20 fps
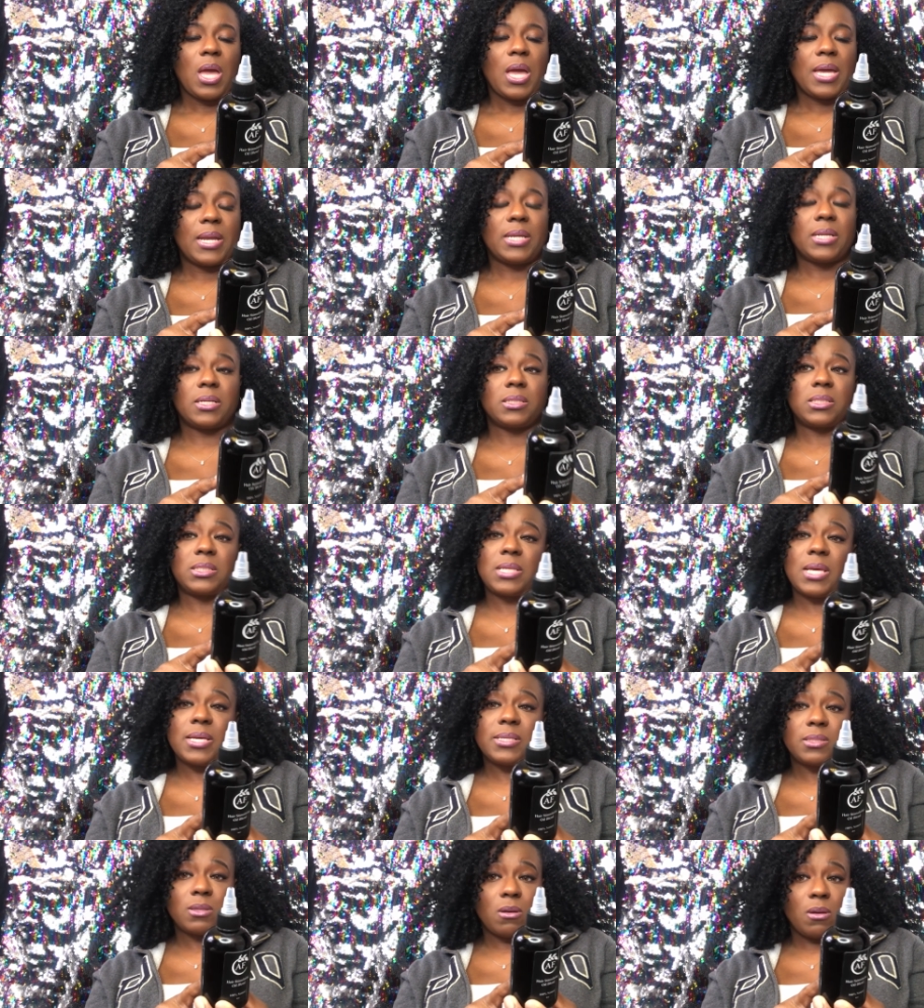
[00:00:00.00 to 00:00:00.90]
And it
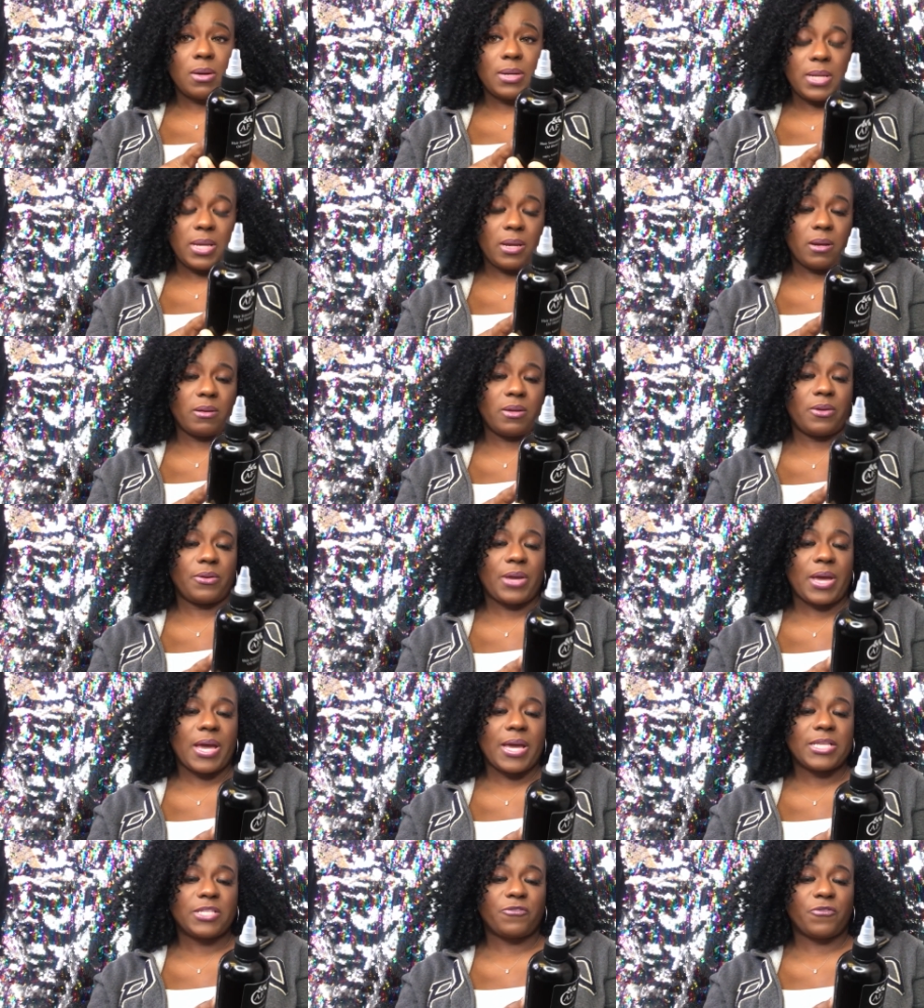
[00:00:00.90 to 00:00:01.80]
says on here, you
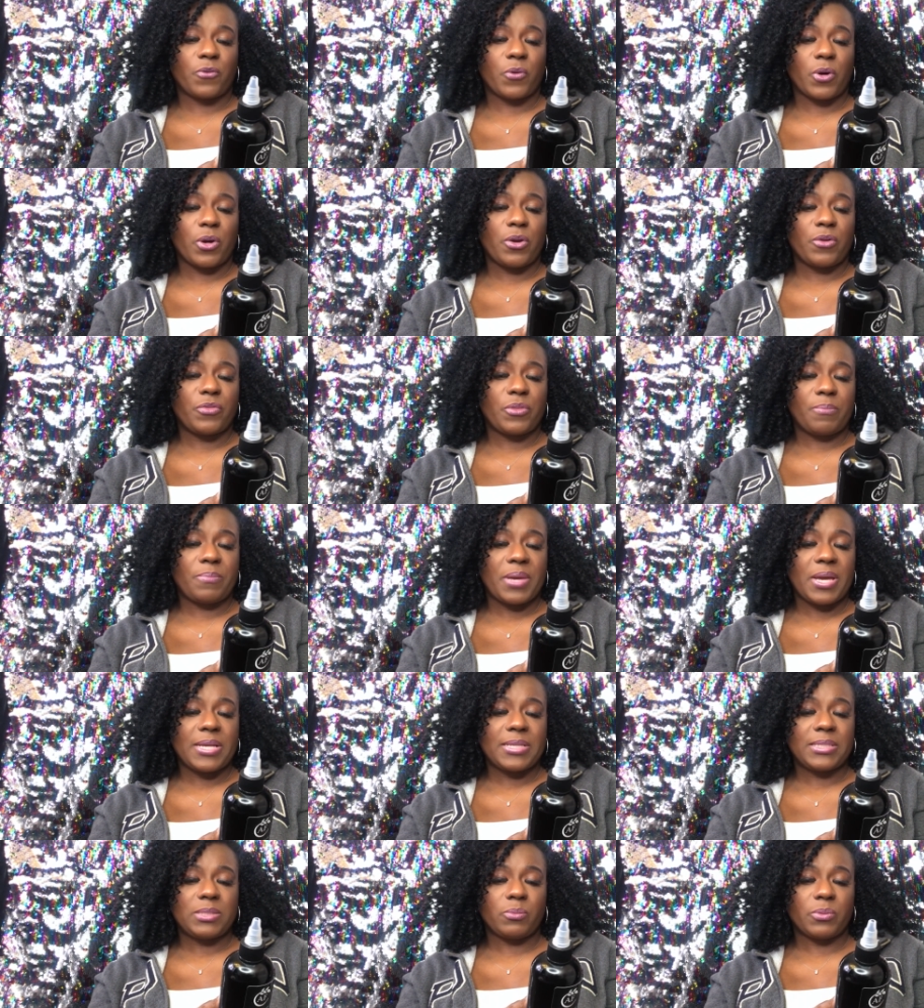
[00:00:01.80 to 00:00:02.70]
guys, for the
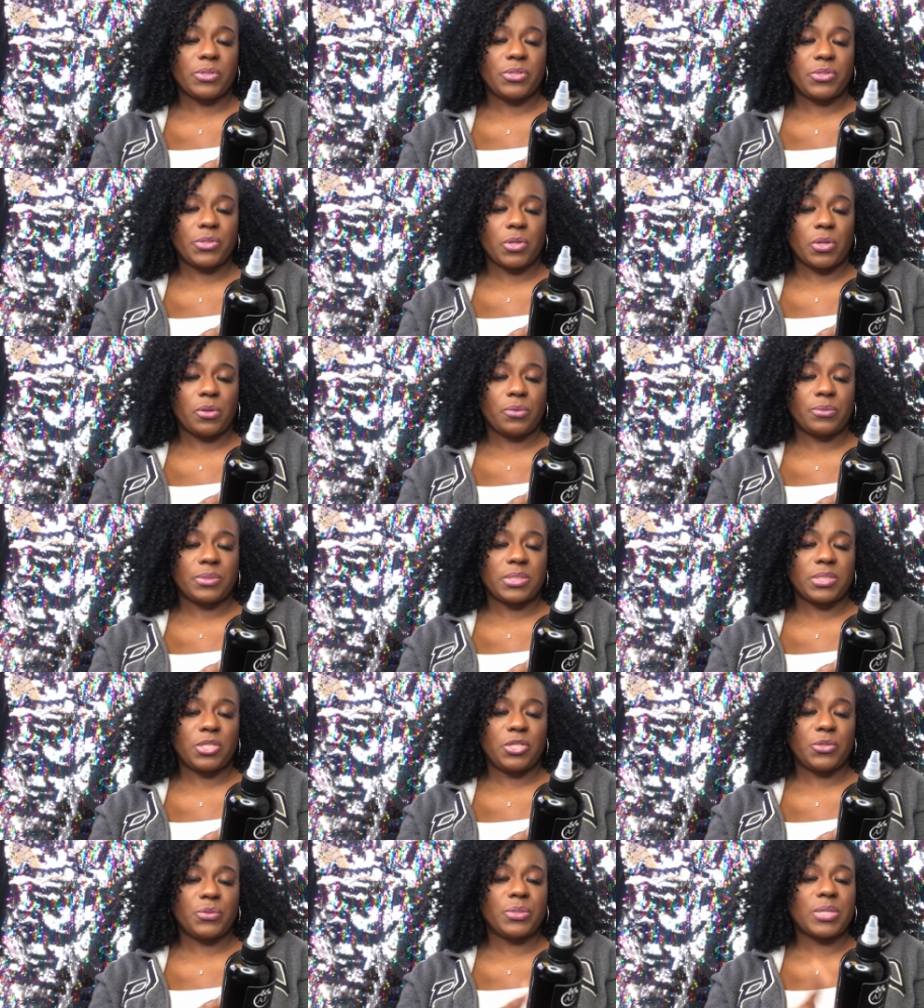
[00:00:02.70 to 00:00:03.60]
best
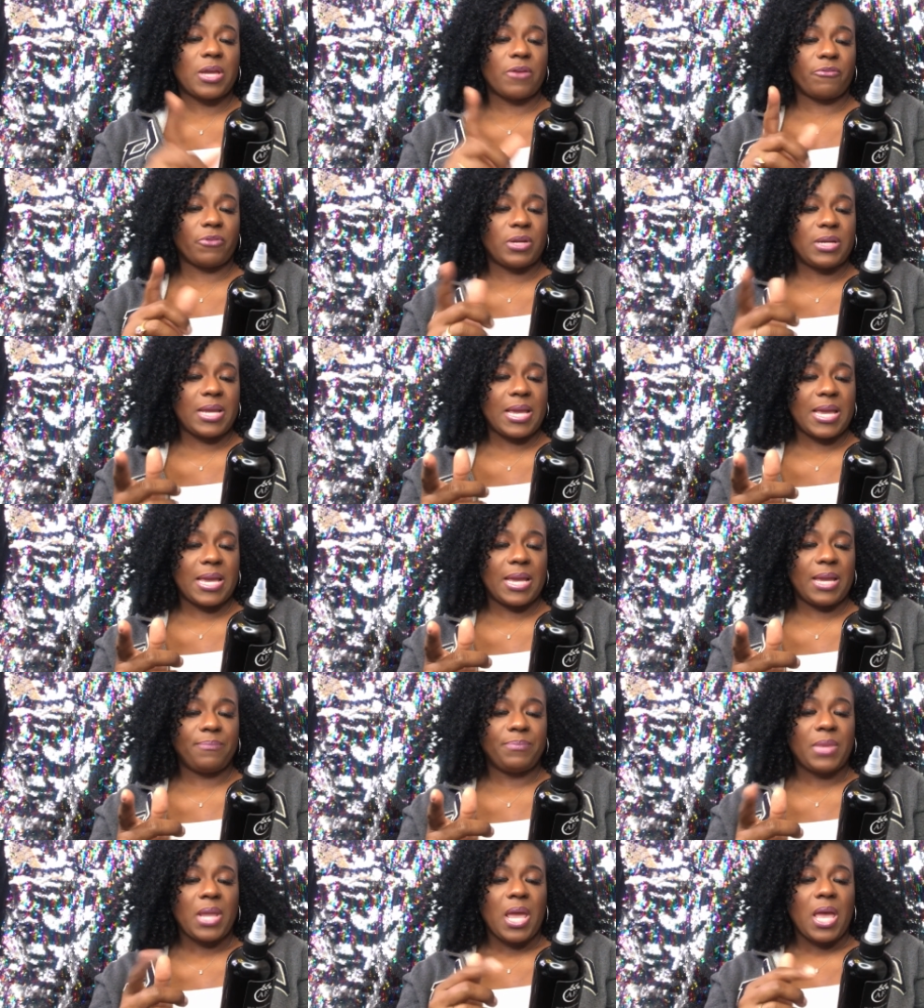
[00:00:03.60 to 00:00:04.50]
results, use every
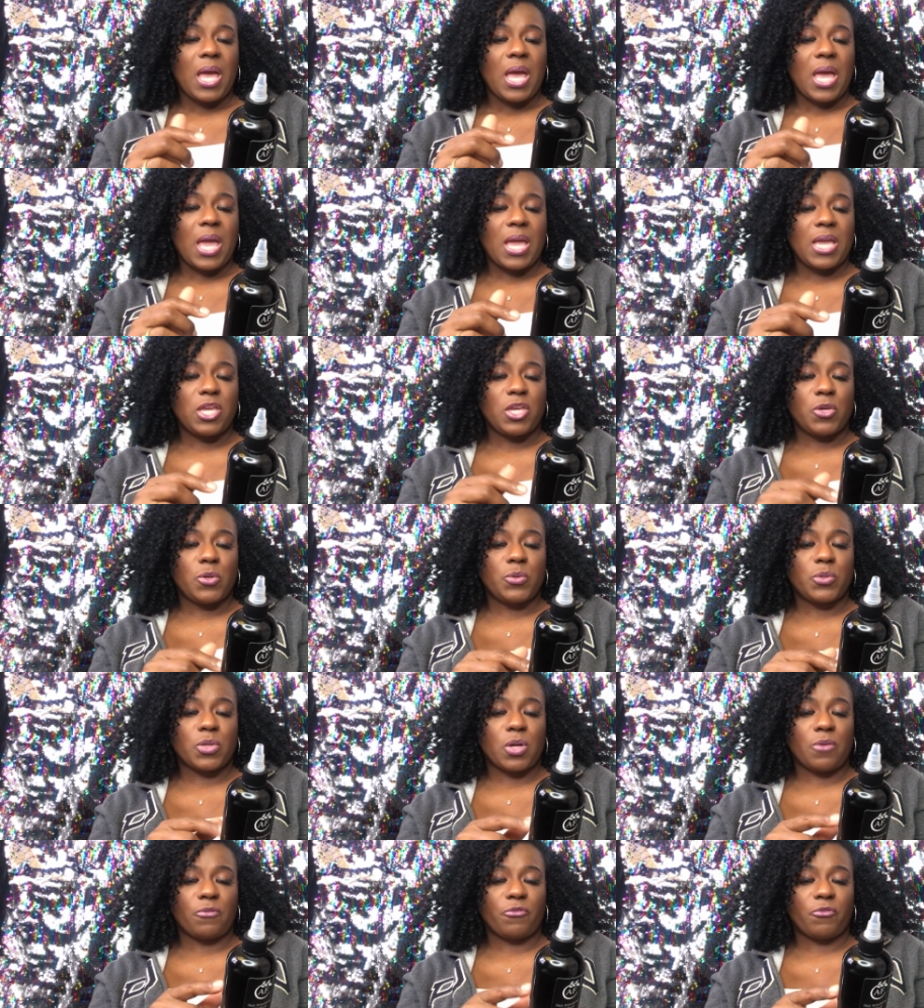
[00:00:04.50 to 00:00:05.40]
day and
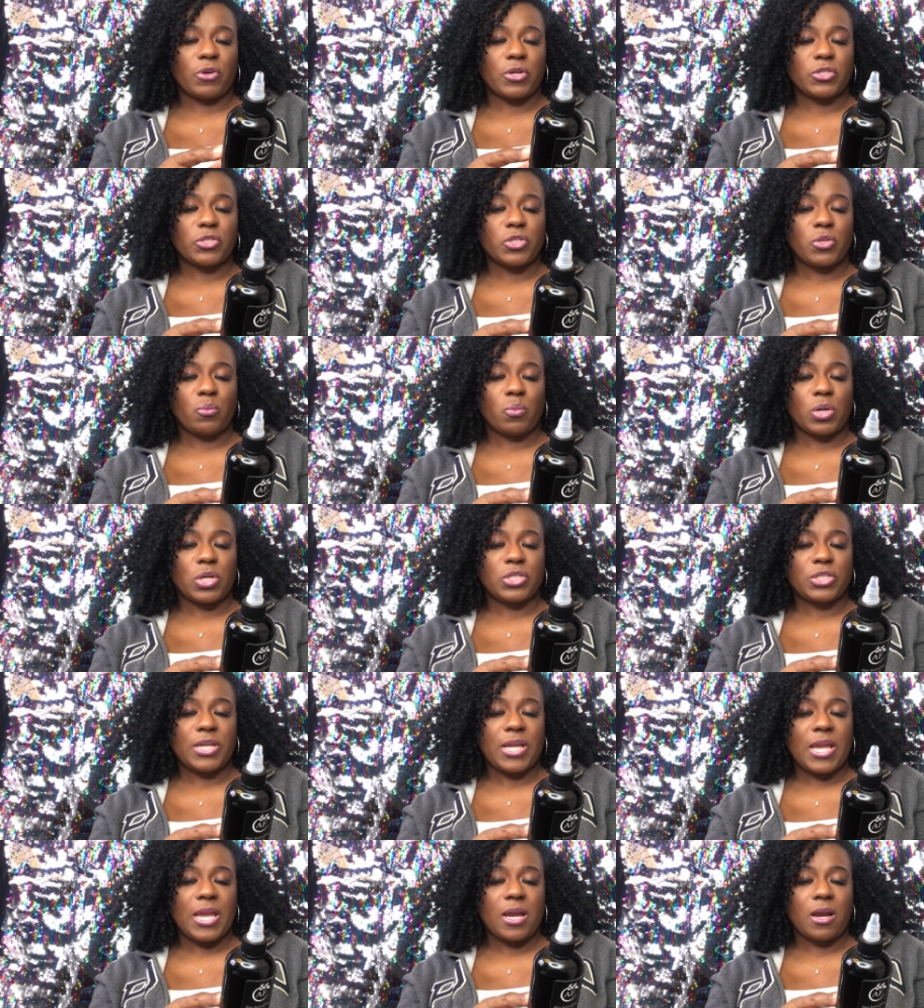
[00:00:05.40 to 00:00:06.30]
use on freshly
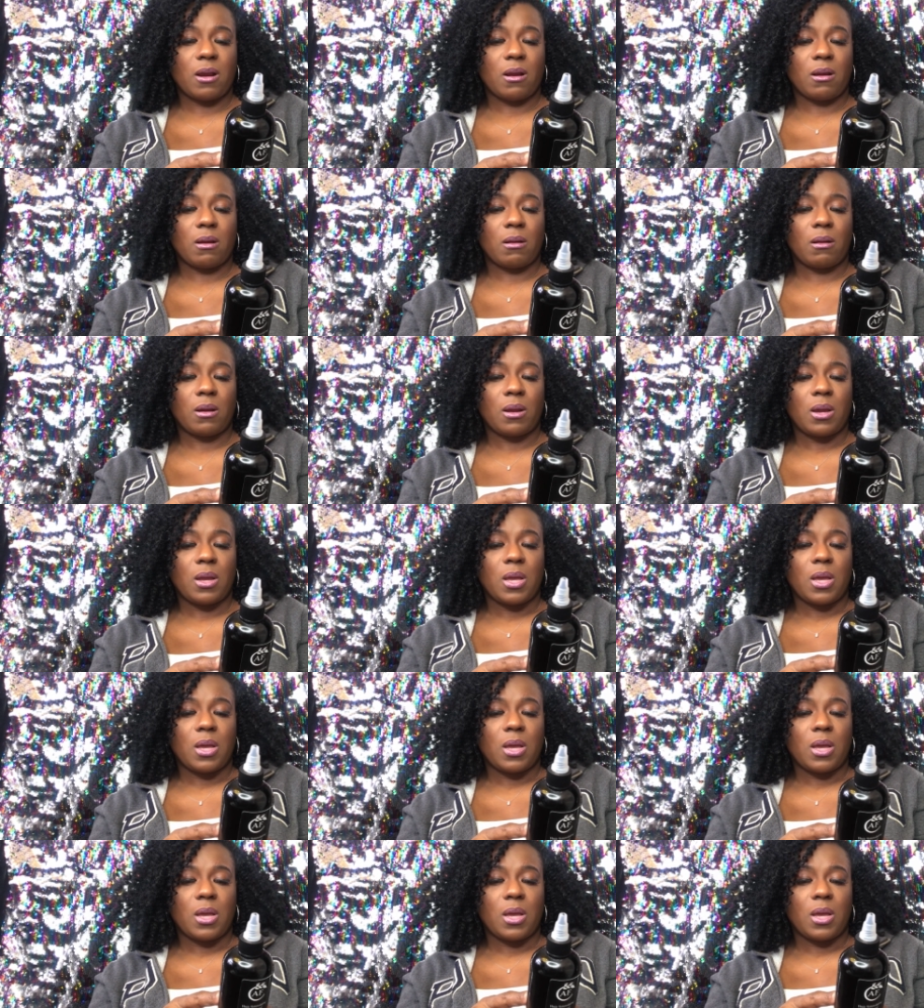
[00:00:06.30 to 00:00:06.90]
washed hair,